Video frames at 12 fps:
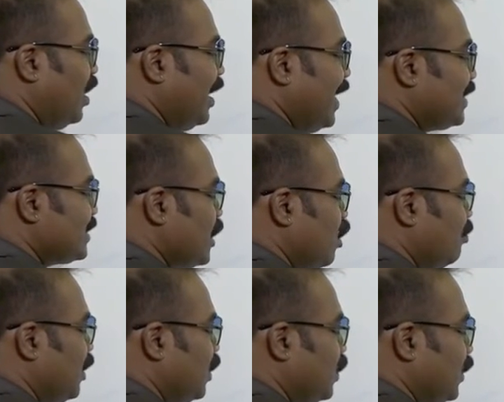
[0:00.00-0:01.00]
lakes
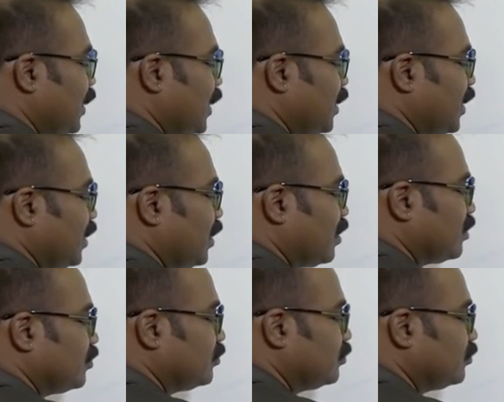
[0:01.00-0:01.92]
have been created here,